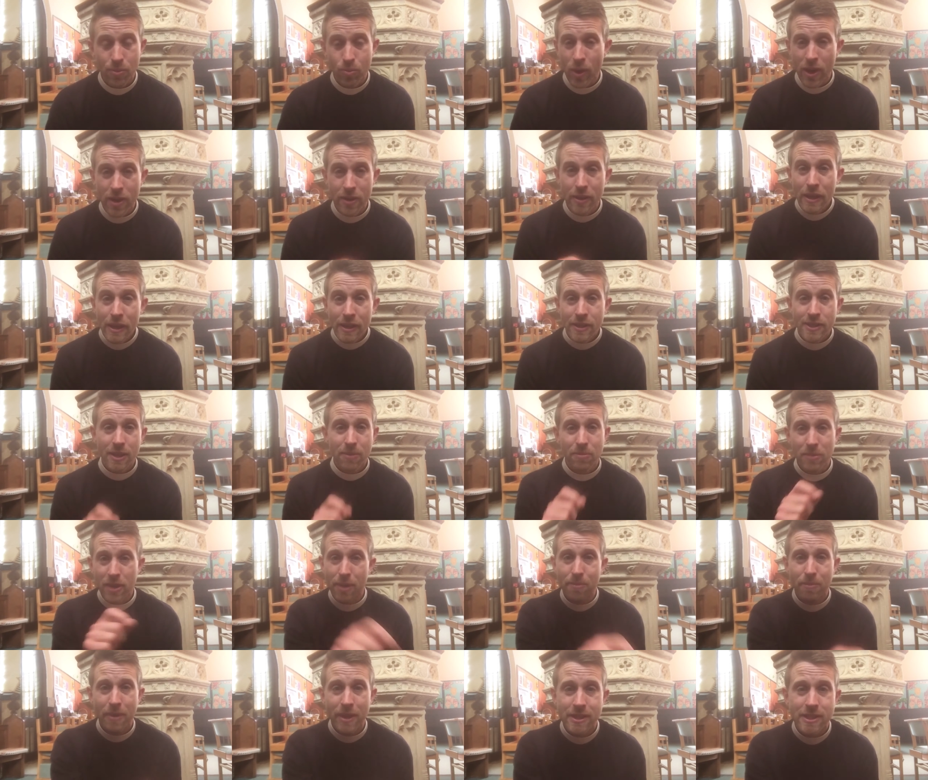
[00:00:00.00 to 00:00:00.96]
And when
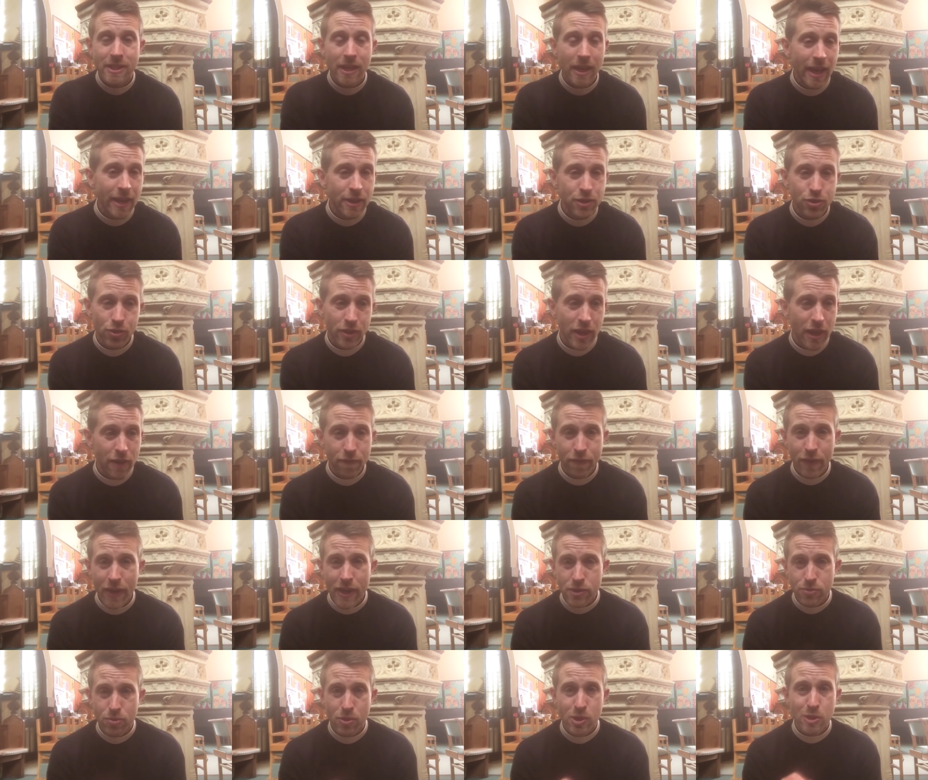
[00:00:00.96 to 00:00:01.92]
somebody meets an angel, their
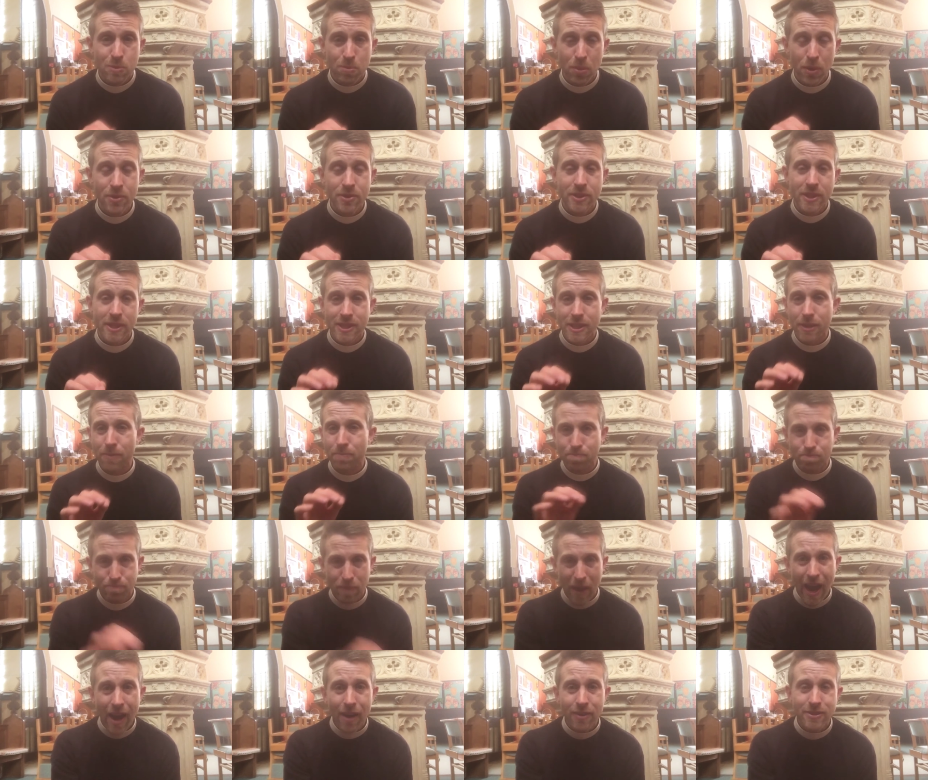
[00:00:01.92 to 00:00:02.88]
first response is to
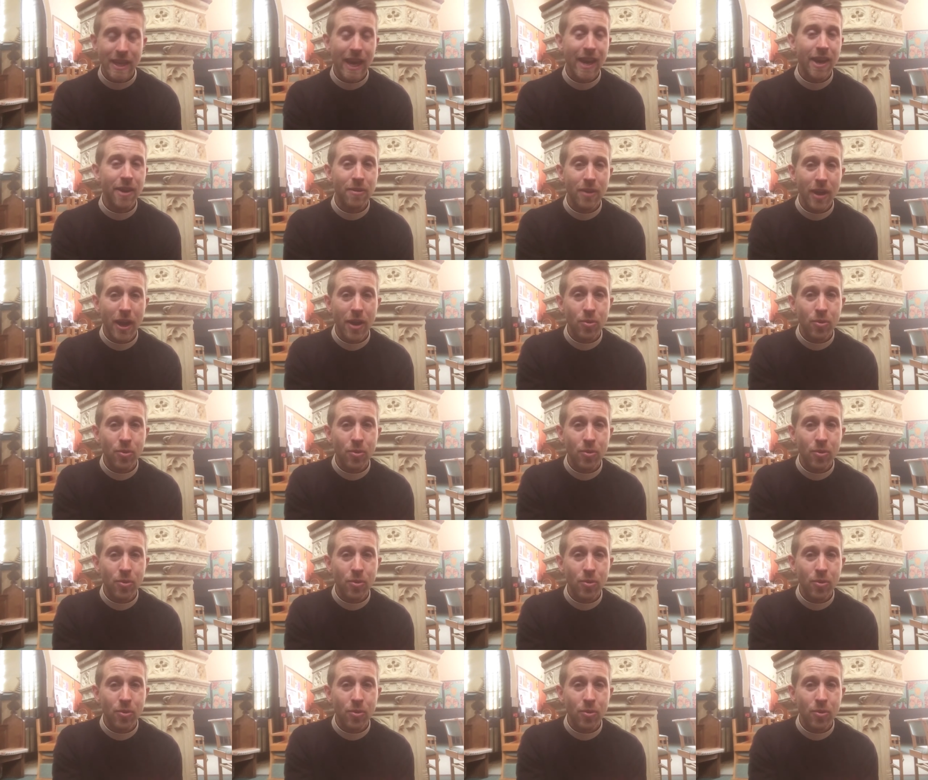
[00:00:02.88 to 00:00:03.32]
bow down and,